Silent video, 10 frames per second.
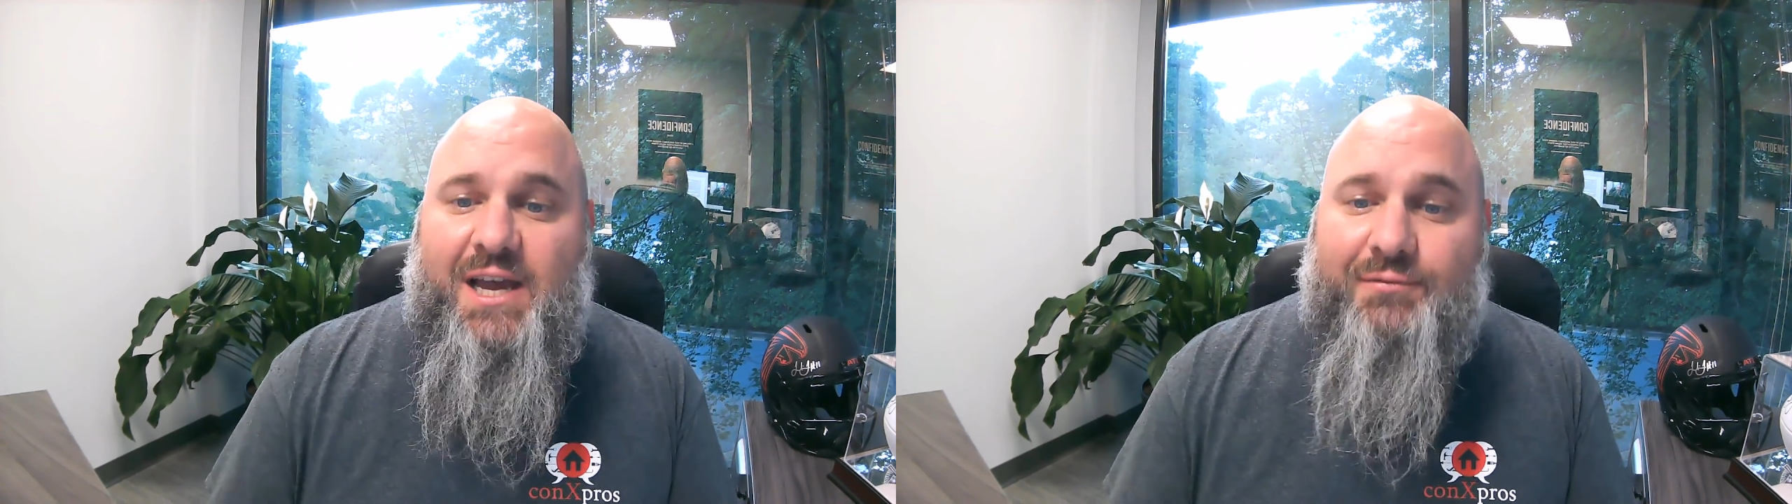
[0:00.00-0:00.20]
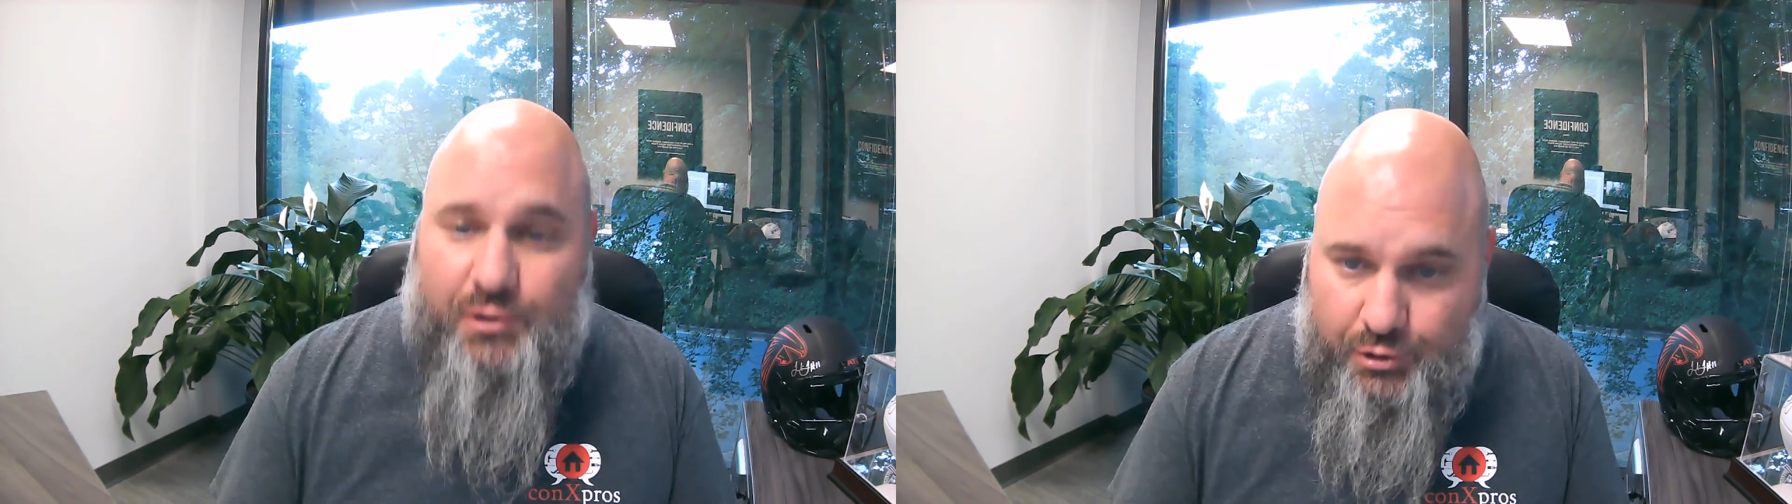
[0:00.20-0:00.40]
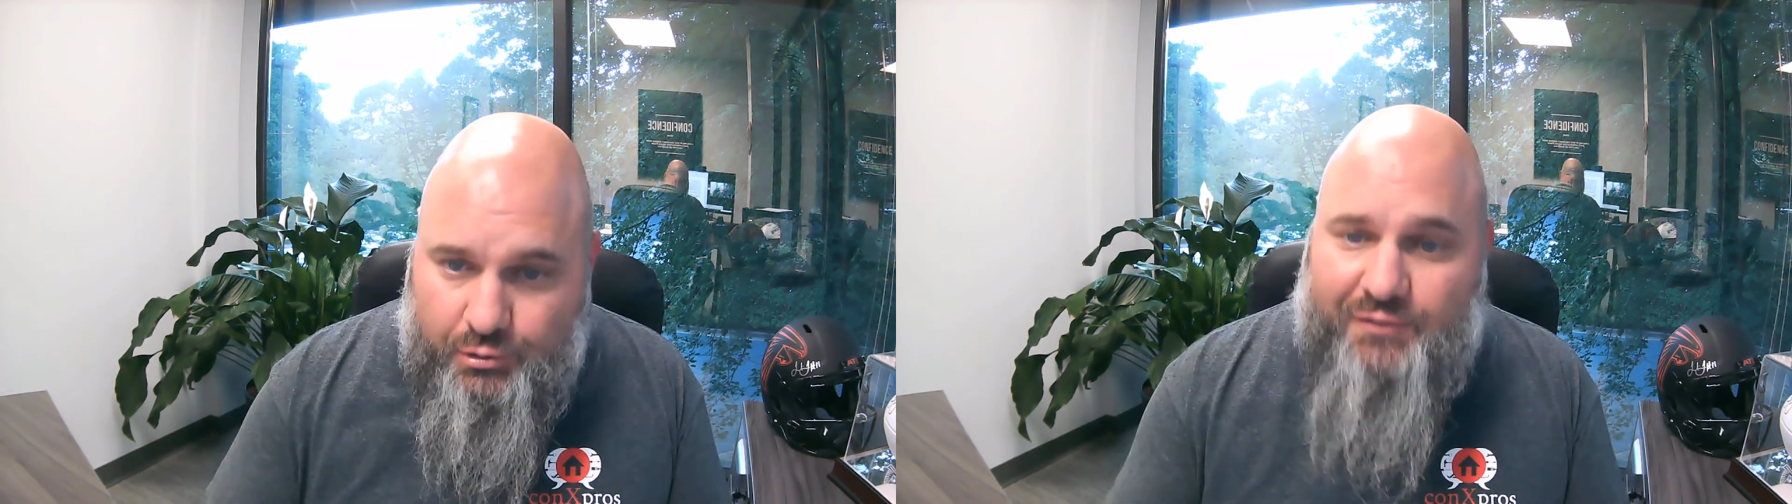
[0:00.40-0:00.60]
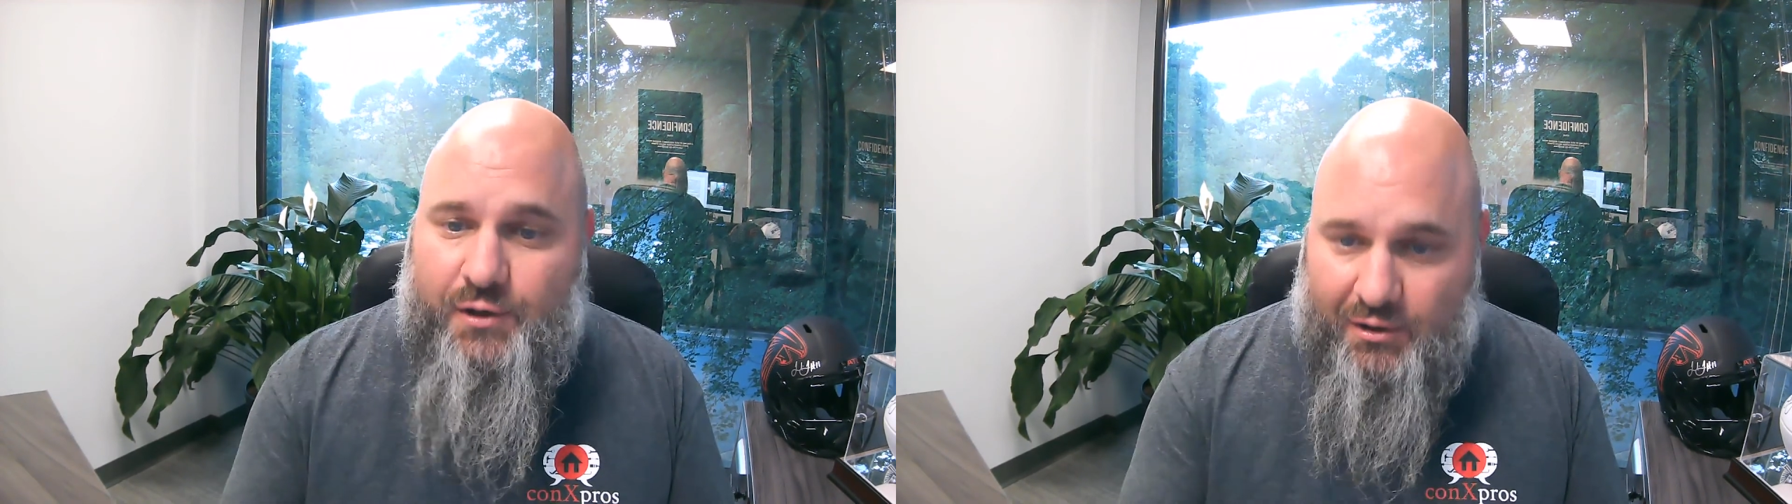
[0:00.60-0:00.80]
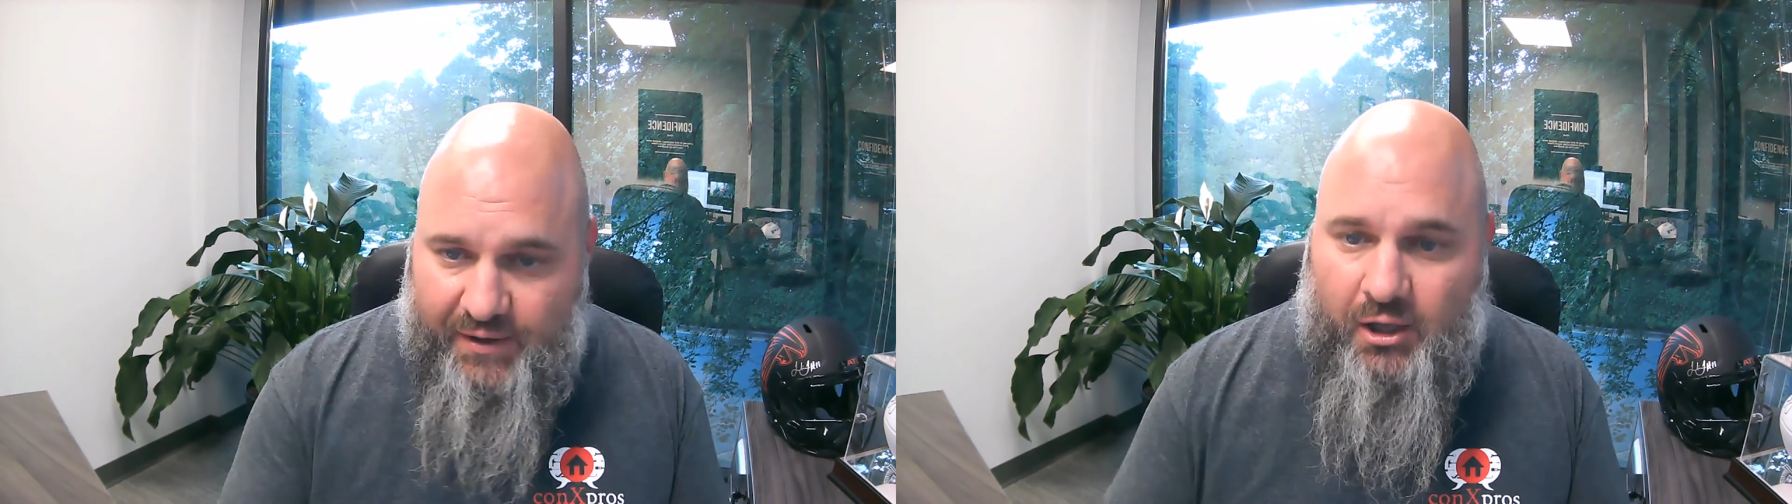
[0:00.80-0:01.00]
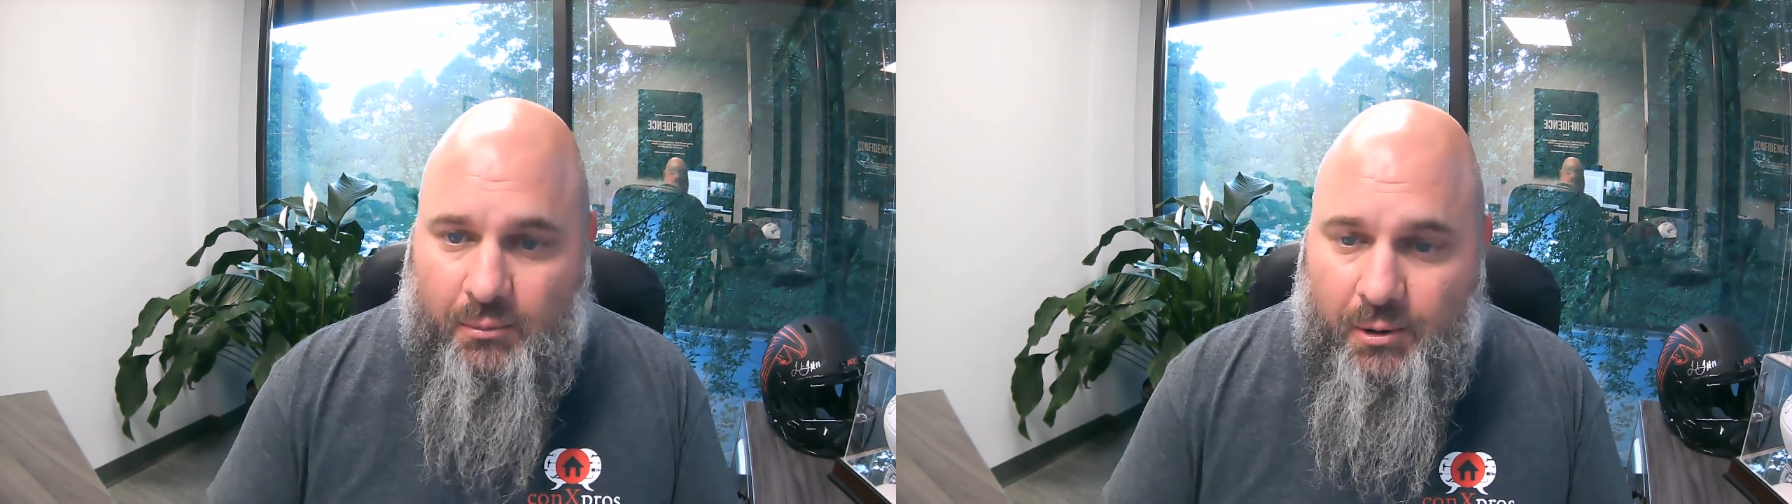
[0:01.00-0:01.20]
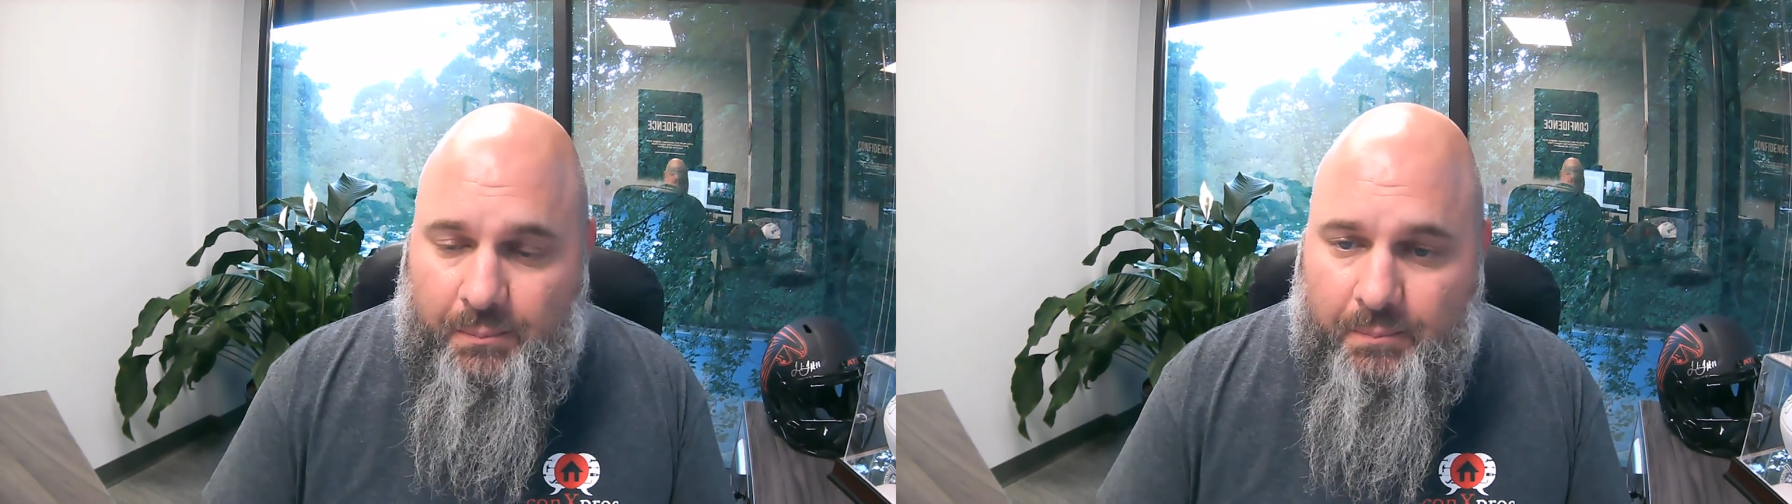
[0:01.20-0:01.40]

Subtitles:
afternoon if you're available.